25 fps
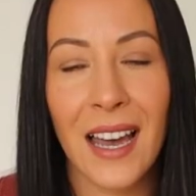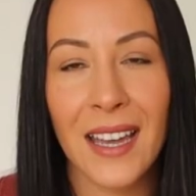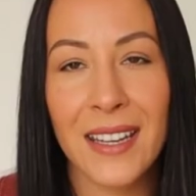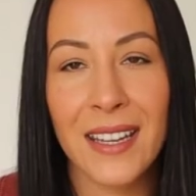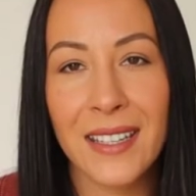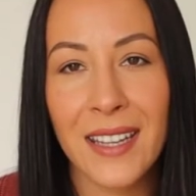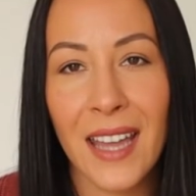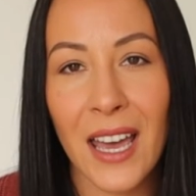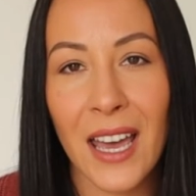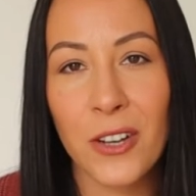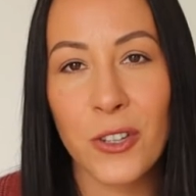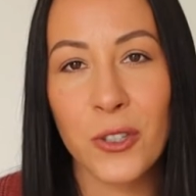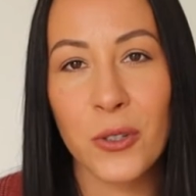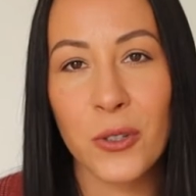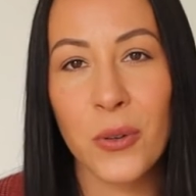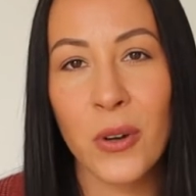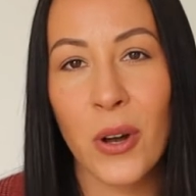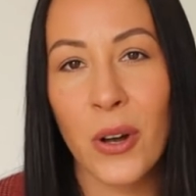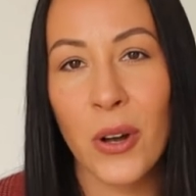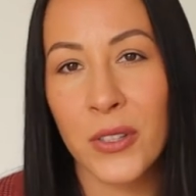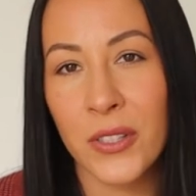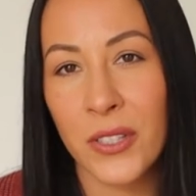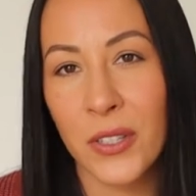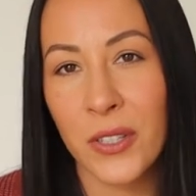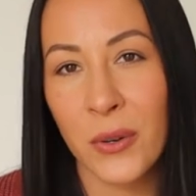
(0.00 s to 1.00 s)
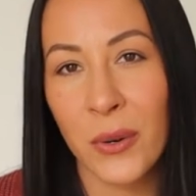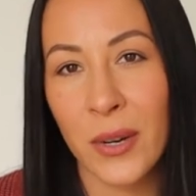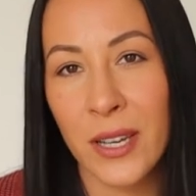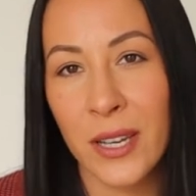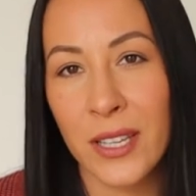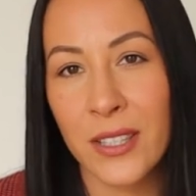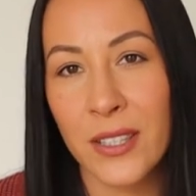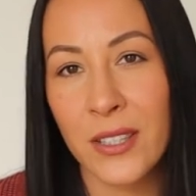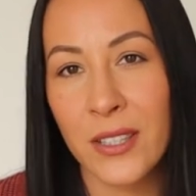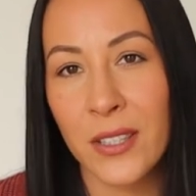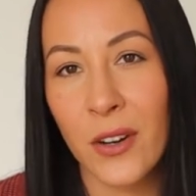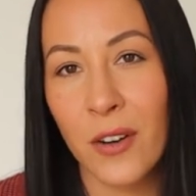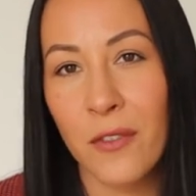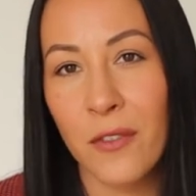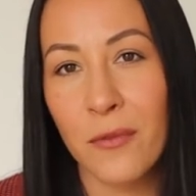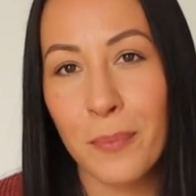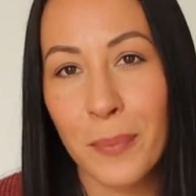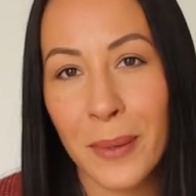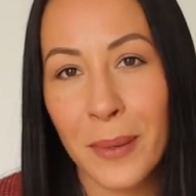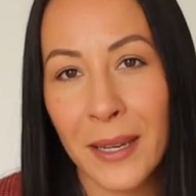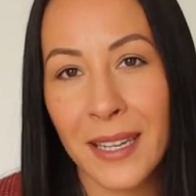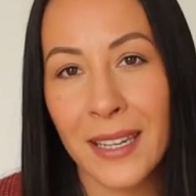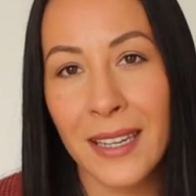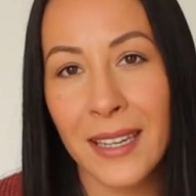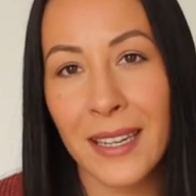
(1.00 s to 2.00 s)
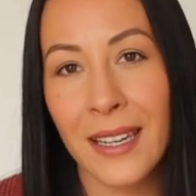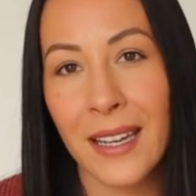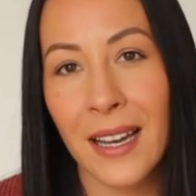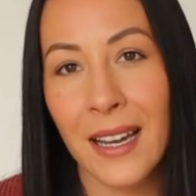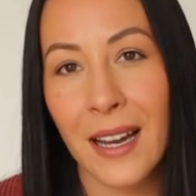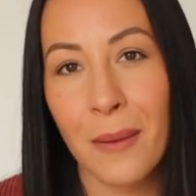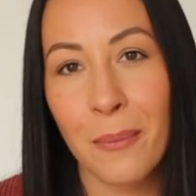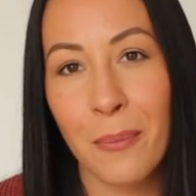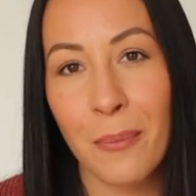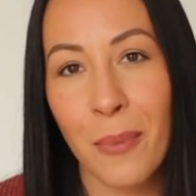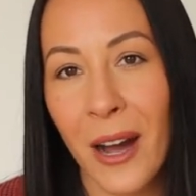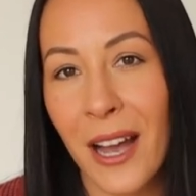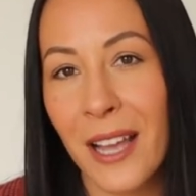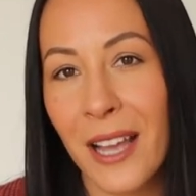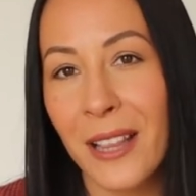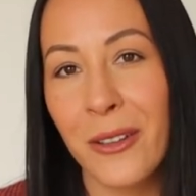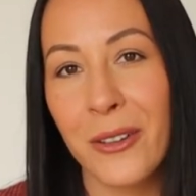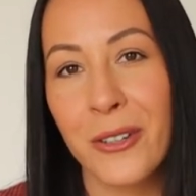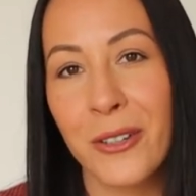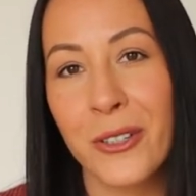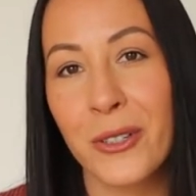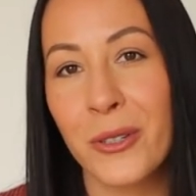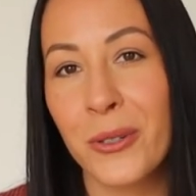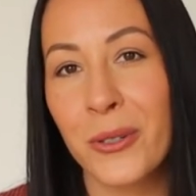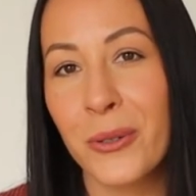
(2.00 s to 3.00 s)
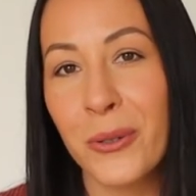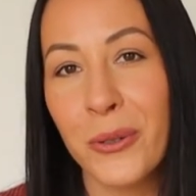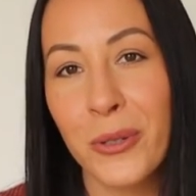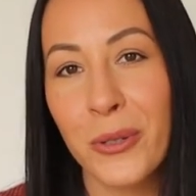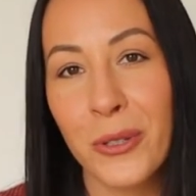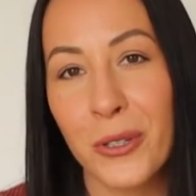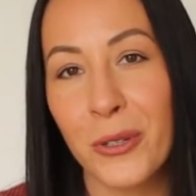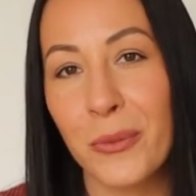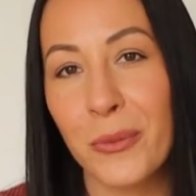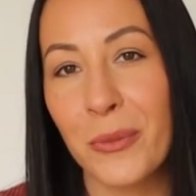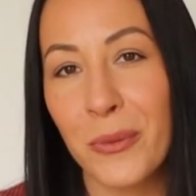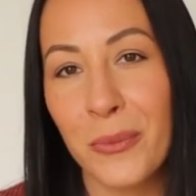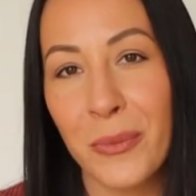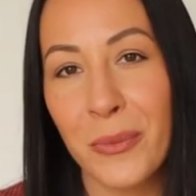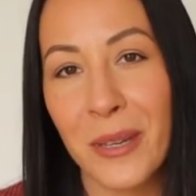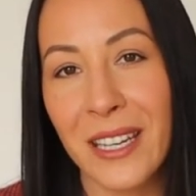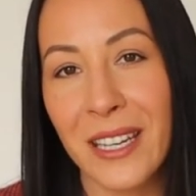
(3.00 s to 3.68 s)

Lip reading: a natural consequence of being a biological human